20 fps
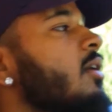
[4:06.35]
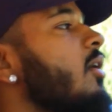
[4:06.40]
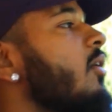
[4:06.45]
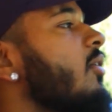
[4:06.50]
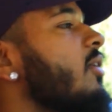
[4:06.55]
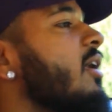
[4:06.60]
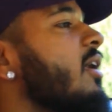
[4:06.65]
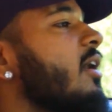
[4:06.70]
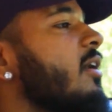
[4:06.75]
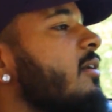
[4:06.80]

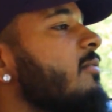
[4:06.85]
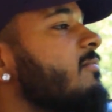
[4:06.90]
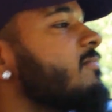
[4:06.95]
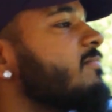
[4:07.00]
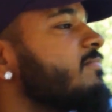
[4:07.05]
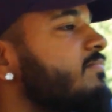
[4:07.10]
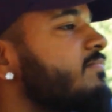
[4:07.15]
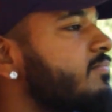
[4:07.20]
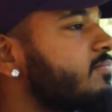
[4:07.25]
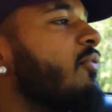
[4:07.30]
Okay.
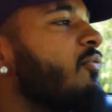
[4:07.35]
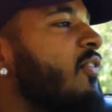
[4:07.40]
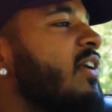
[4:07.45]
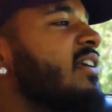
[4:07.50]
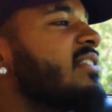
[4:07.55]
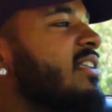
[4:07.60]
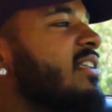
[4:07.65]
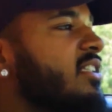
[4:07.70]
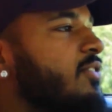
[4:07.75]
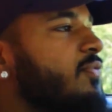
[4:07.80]
First
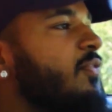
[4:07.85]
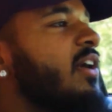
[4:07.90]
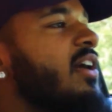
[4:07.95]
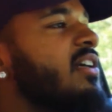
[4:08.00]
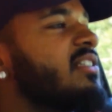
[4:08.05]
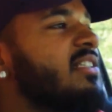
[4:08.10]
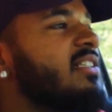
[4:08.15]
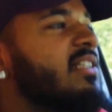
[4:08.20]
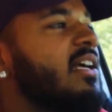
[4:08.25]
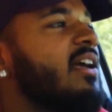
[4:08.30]
things first,
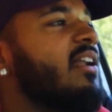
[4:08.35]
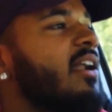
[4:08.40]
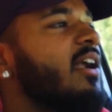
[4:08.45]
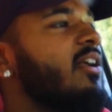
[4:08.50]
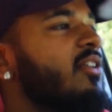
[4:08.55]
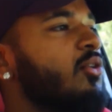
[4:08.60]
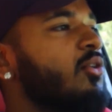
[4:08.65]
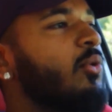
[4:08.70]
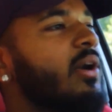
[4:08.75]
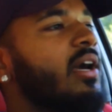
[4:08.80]
let's get it out of
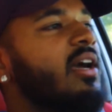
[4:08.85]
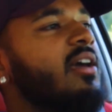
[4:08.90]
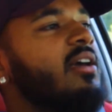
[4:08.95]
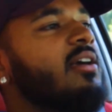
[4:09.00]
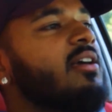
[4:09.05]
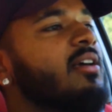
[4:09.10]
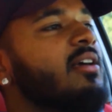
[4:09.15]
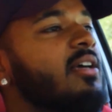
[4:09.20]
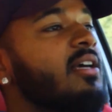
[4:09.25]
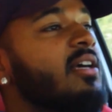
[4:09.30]
the way.
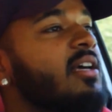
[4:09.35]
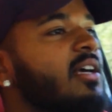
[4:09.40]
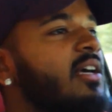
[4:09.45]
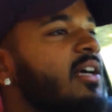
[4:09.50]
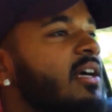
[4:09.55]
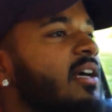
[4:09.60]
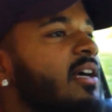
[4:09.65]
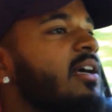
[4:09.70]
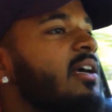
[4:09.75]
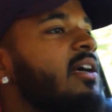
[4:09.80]

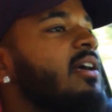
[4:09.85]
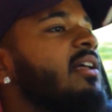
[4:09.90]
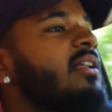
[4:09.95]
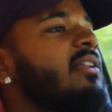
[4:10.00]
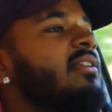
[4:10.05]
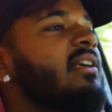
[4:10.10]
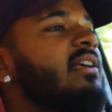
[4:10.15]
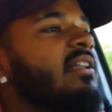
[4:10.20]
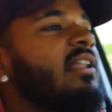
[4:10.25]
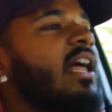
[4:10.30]

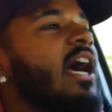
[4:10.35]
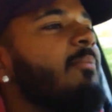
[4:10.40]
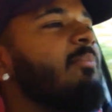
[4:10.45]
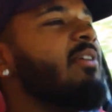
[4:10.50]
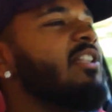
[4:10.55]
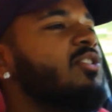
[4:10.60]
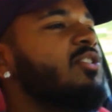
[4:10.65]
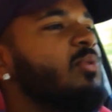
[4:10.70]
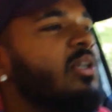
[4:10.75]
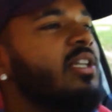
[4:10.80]
The
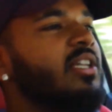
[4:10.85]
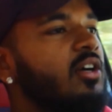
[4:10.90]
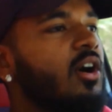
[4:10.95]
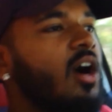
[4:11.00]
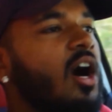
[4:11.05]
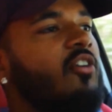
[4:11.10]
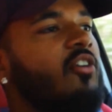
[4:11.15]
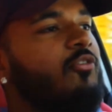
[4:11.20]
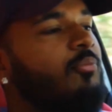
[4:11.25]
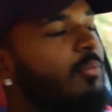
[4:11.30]
alignment's really
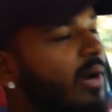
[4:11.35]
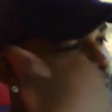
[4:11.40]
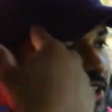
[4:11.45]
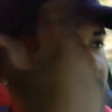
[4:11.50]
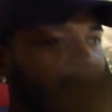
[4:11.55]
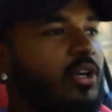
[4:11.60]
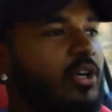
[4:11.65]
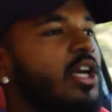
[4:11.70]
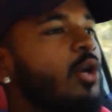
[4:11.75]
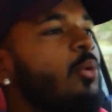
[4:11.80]
off. Mike's
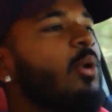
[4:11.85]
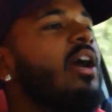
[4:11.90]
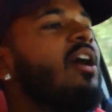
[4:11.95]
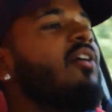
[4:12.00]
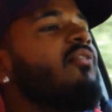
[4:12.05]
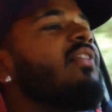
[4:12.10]
already aware of